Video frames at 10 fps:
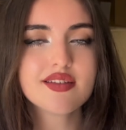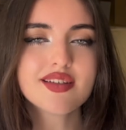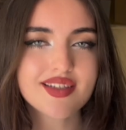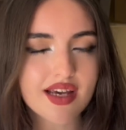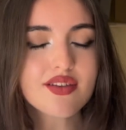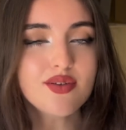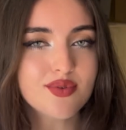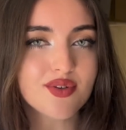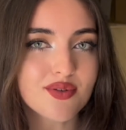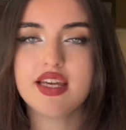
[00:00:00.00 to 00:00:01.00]
Yeah, you
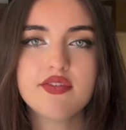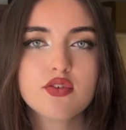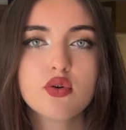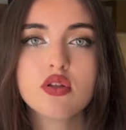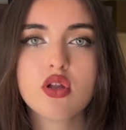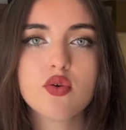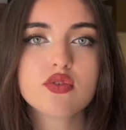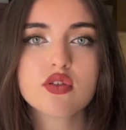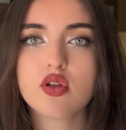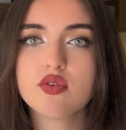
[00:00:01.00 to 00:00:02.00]
do. If there are loads
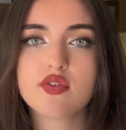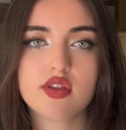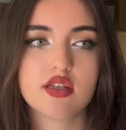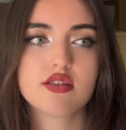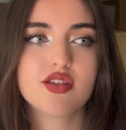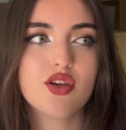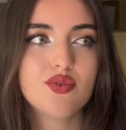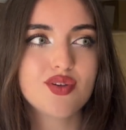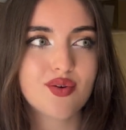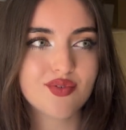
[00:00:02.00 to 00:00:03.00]
and loads of things you
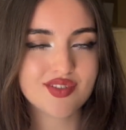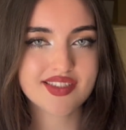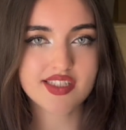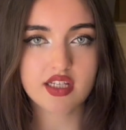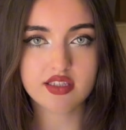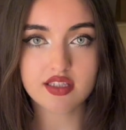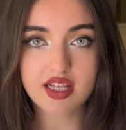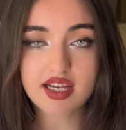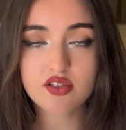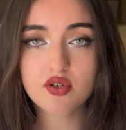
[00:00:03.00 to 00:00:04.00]
don't understand, the
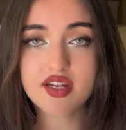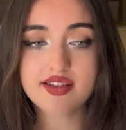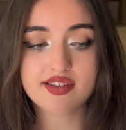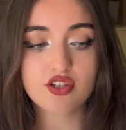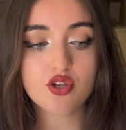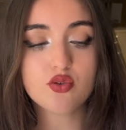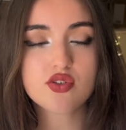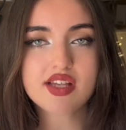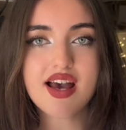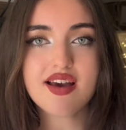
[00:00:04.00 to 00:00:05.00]
likelihood is that you just
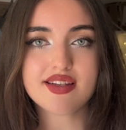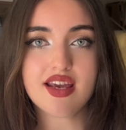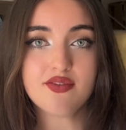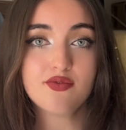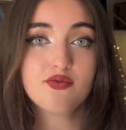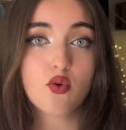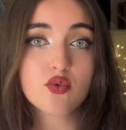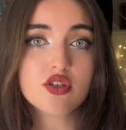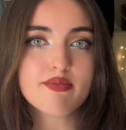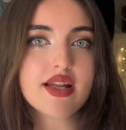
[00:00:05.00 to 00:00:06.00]
had a
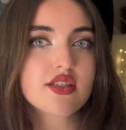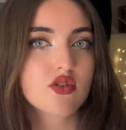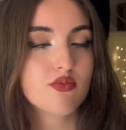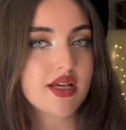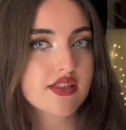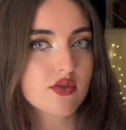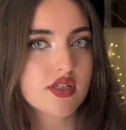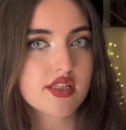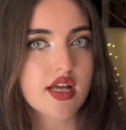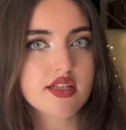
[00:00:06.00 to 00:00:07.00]
fundamental
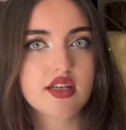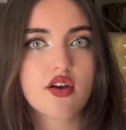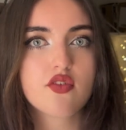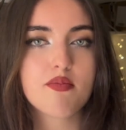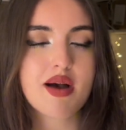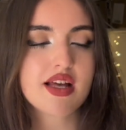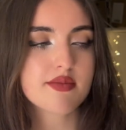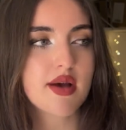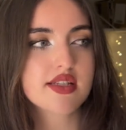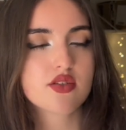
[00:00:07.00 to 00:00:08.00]
misunderstanding of a
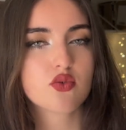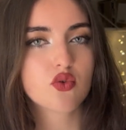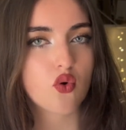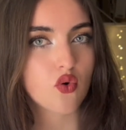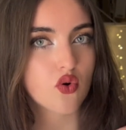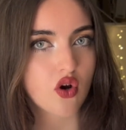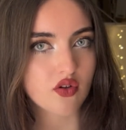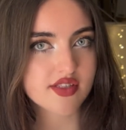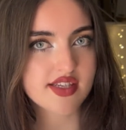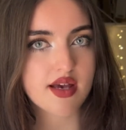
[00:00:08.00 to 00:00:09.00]
mathematical core
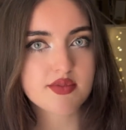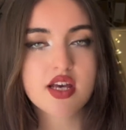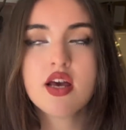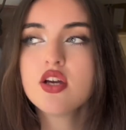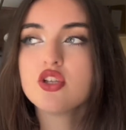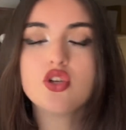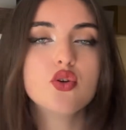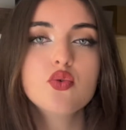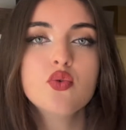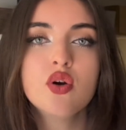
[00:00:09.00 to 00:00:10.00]
concept.
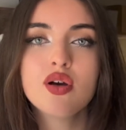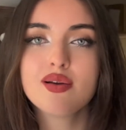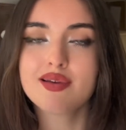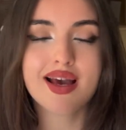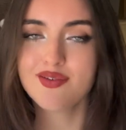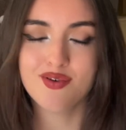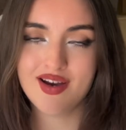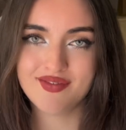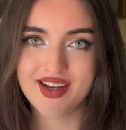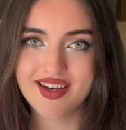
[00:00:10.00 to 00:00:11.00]
You cannot
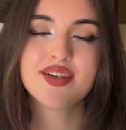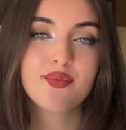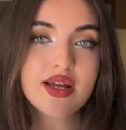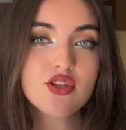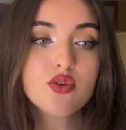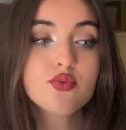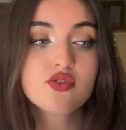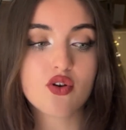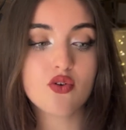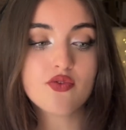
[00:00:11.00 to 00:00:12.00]
have that. When you
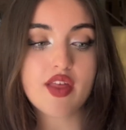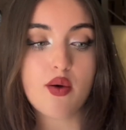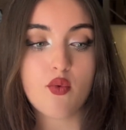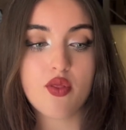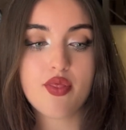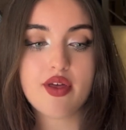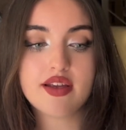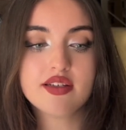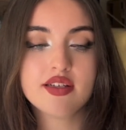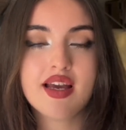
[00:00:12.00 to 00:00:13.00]
resolve that one
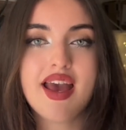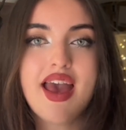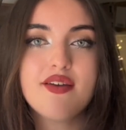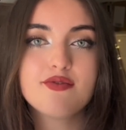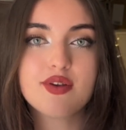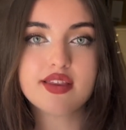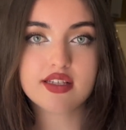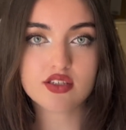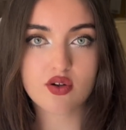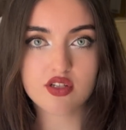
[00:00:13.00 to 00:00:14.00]
thing, everything
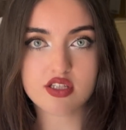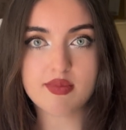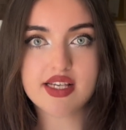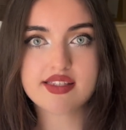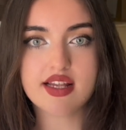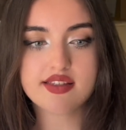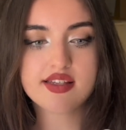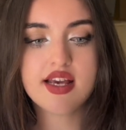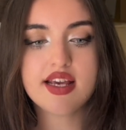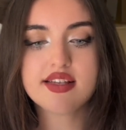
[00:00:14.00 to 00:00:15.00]
starts to make sense.
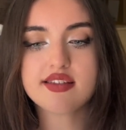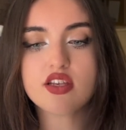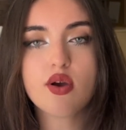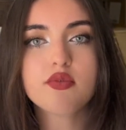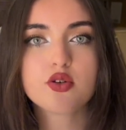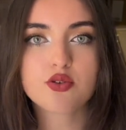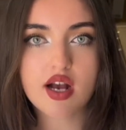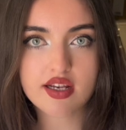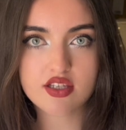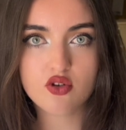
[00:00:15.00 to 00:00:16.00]
It's like you have a
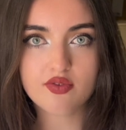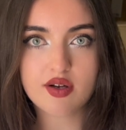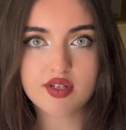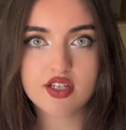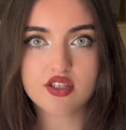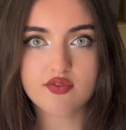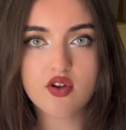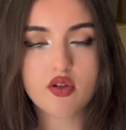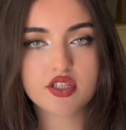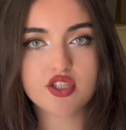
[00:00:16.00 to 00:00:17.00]
crack in your foundation of
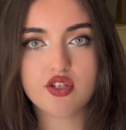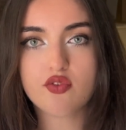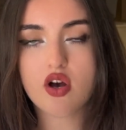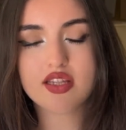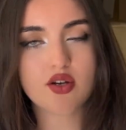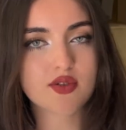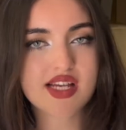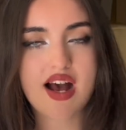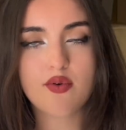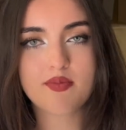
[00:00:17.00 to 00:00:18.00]
knowledge. You've got a little
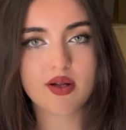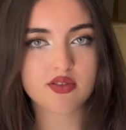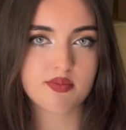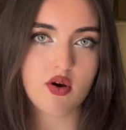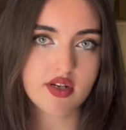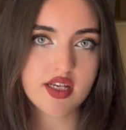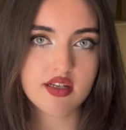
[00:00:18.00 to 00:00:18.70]
tower built upon it.